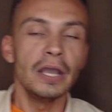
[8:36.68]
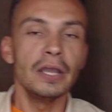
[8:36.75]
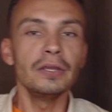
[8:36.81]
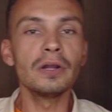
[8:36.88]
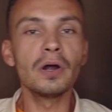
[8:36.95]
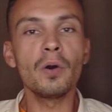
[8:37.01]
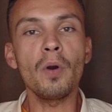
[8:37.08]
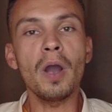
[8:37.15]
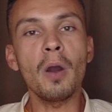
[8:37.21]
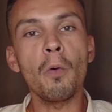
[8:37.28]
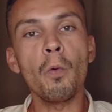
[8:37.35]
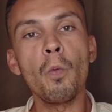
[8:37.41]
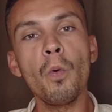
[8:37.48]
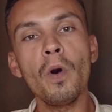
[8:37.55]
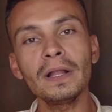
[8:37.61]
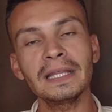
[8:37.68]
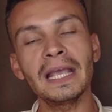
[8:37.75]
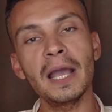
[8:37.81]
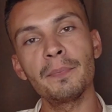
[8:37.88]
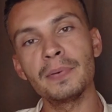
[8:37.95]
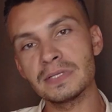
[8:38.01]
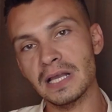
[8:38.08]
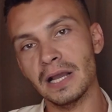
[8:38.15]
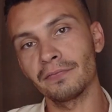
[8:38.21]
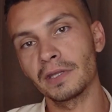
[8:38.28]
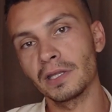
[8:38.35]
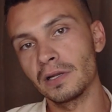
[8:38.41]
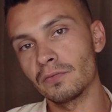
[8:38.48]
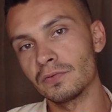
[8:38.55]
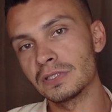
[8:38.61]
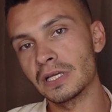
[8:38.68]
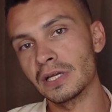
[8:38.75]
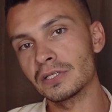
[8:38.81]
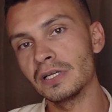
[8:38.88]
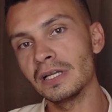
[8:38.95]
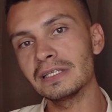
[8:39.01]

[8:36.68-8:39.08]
you know, what happens after the recession?